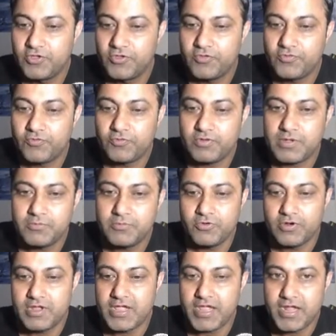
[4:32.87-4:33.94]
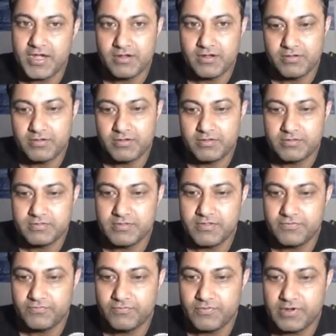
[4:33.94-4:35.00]
So I'm gonna add
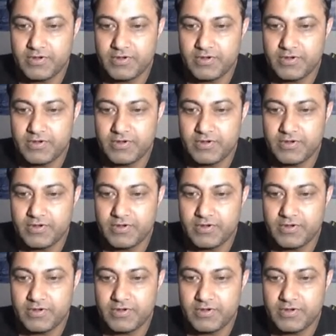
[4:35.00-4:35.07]
this one.